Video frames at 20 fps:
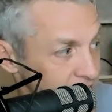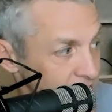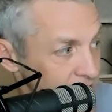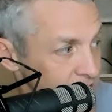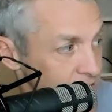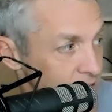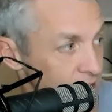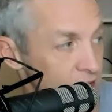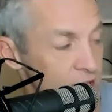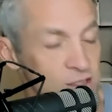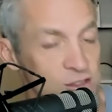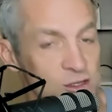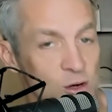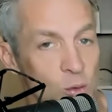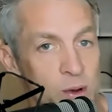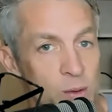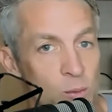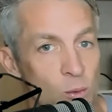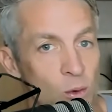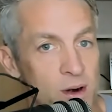there. So
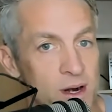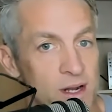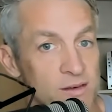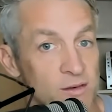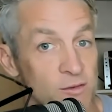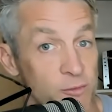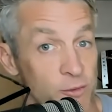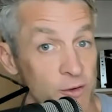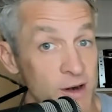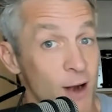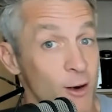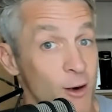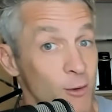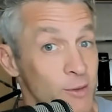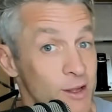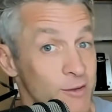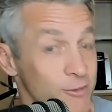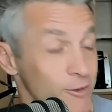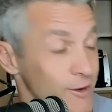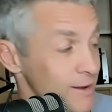we wanted for, not
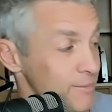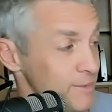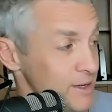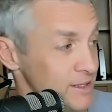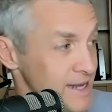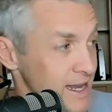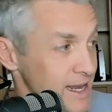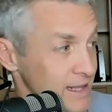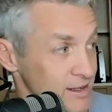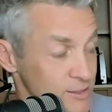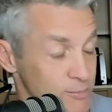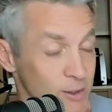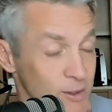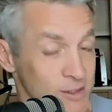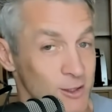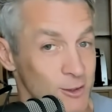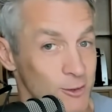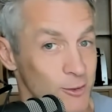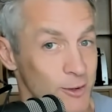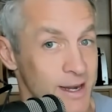only for him to tell us,
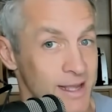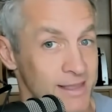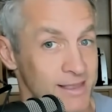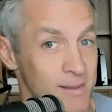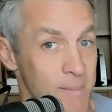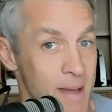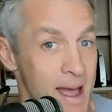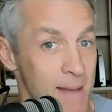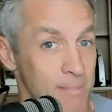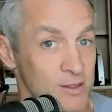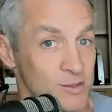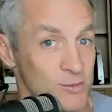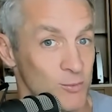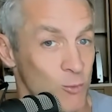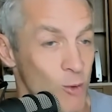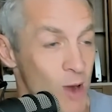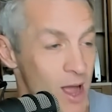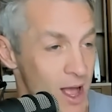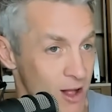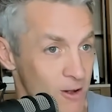but to look at the map as
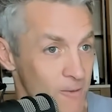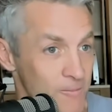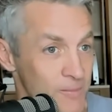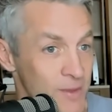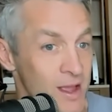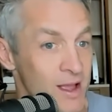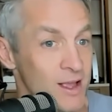well.